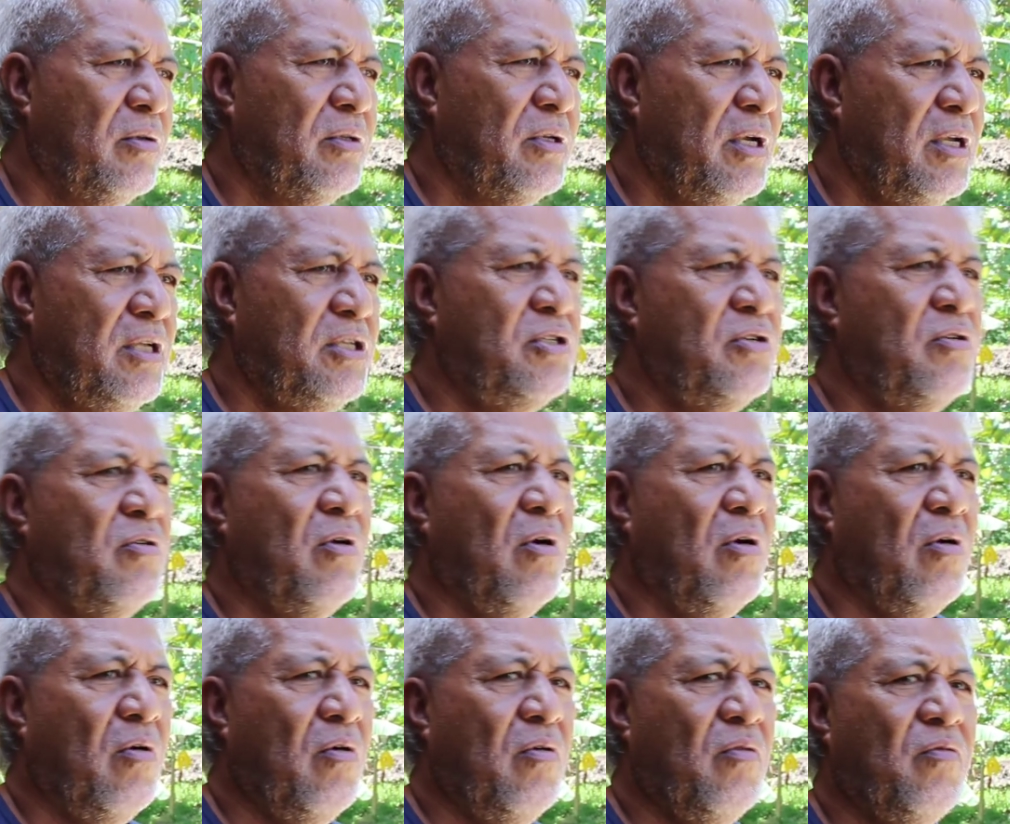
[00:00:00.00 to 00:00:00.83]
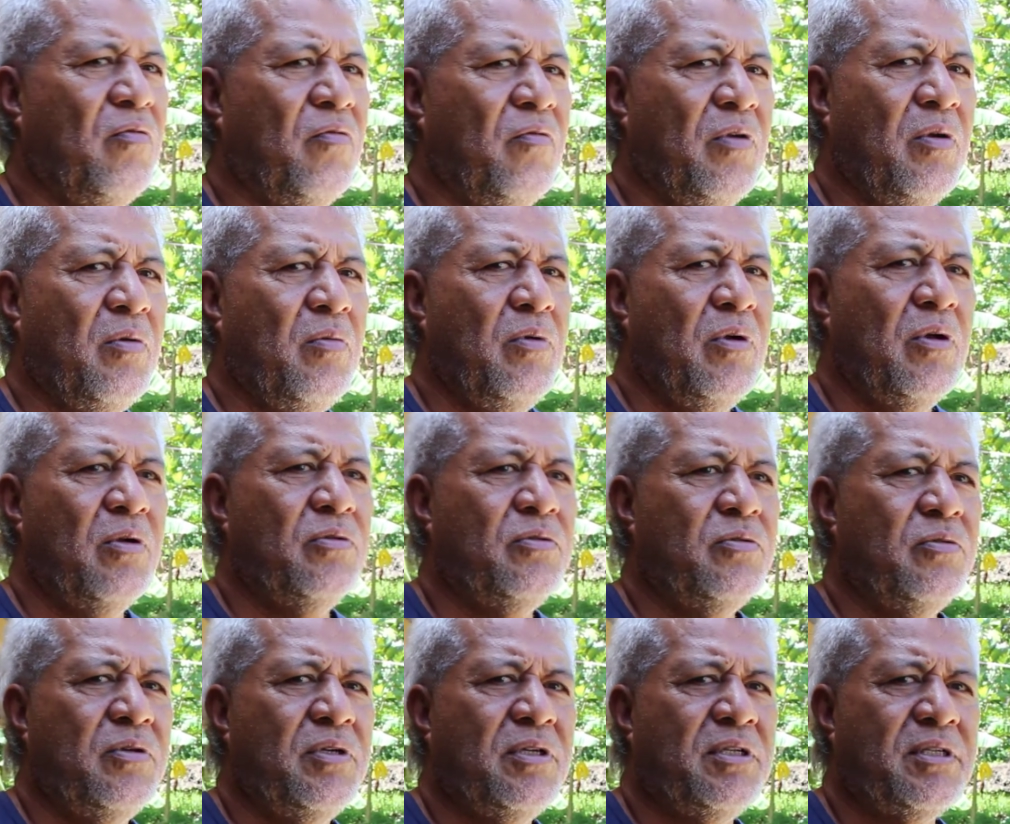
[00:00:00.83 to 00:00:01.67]
It's your own free will
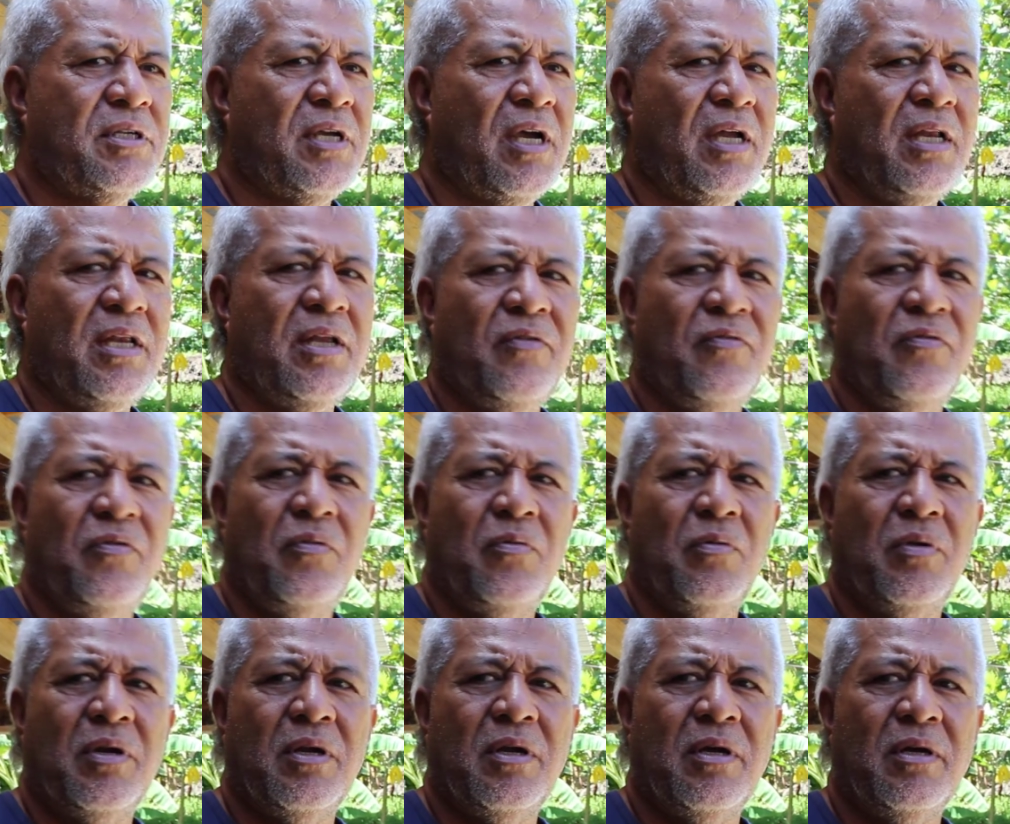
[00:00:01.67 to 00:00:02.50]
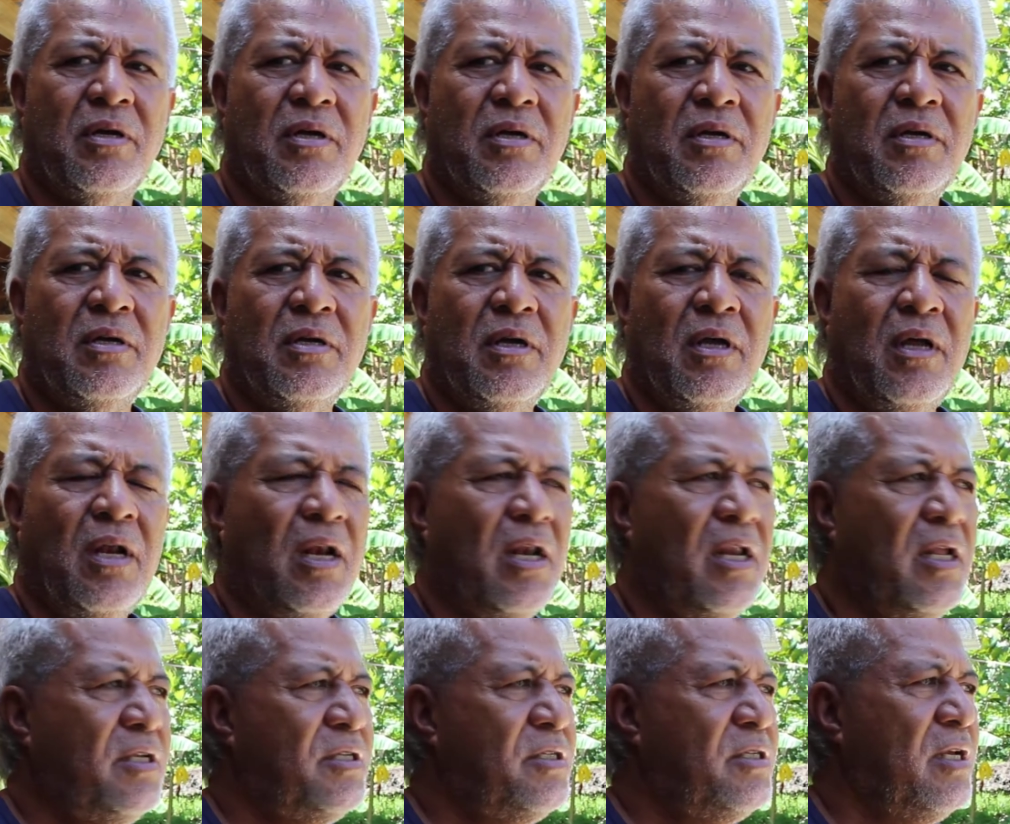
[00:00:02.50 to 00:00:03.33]
to decide if you want to
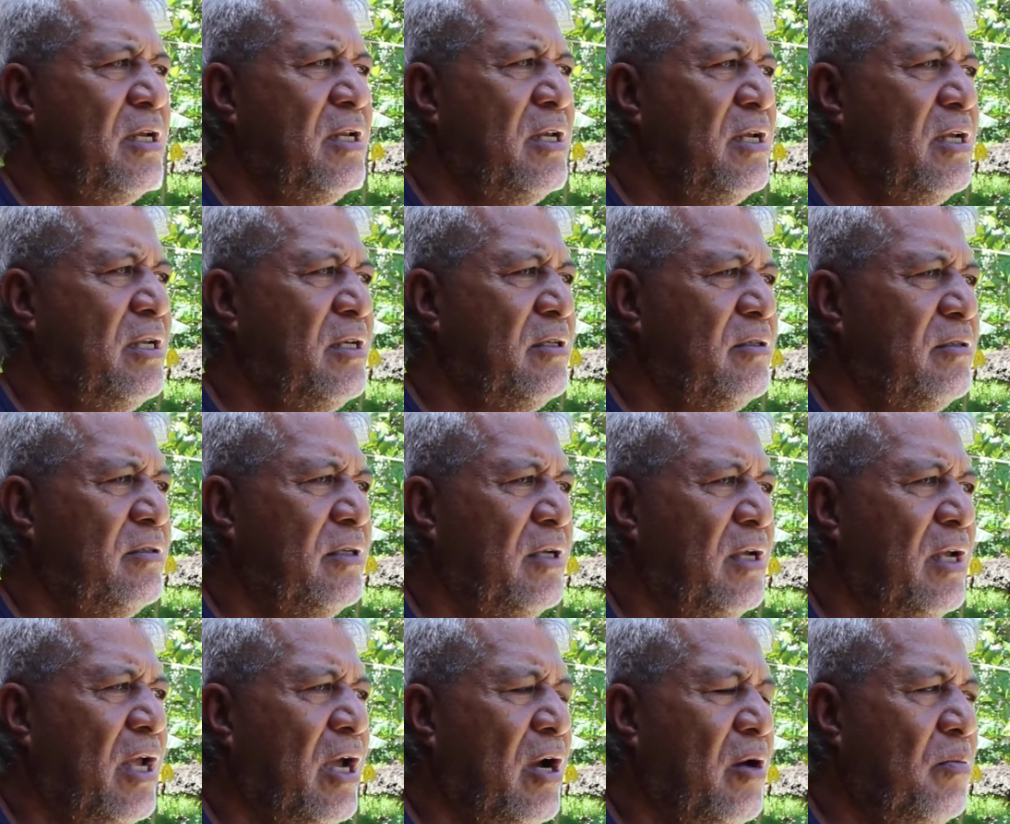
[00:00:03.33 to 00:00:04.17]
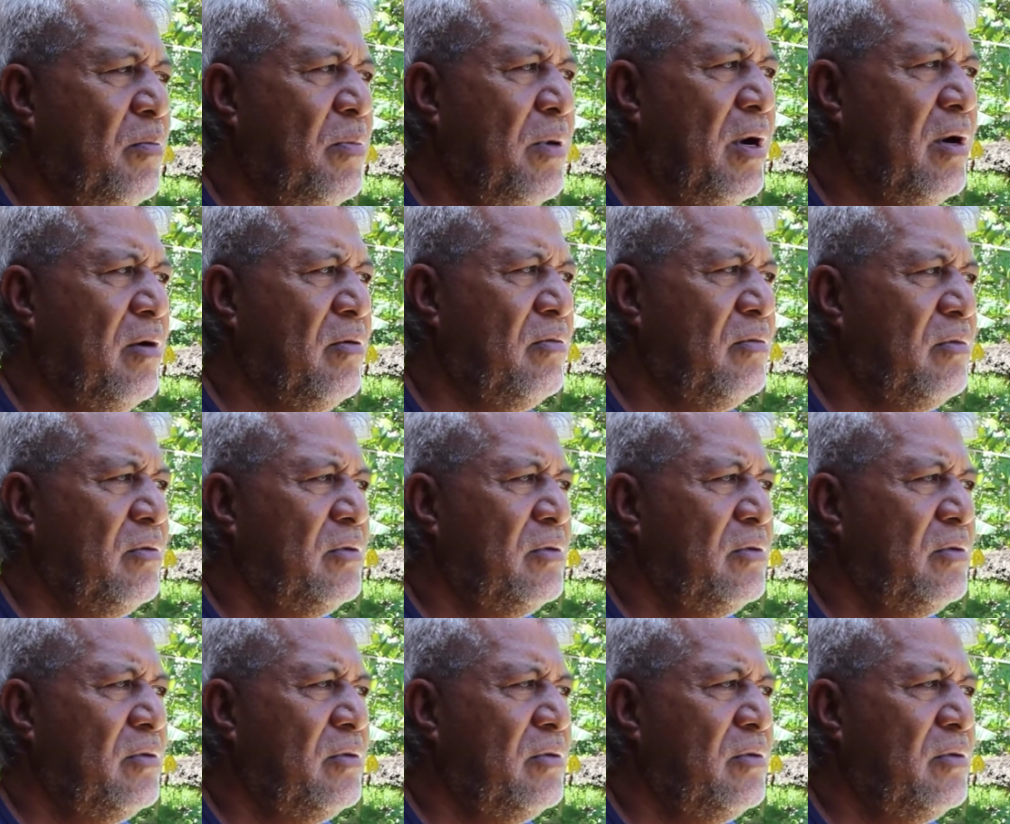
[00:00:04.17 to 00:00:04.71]
listen and help out.